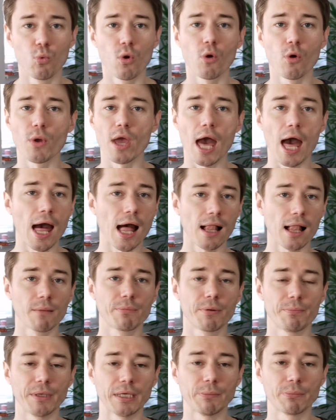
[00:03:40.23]
where we
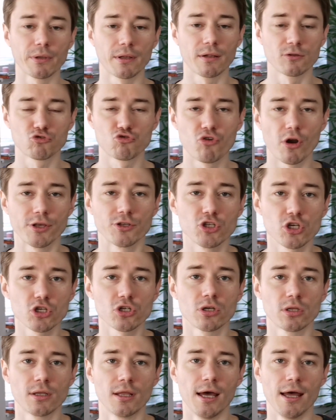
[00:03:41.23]
help people
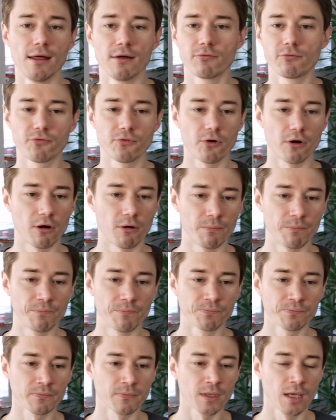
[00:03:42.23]
transition
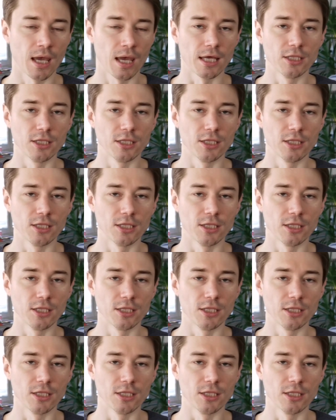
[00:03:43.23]
from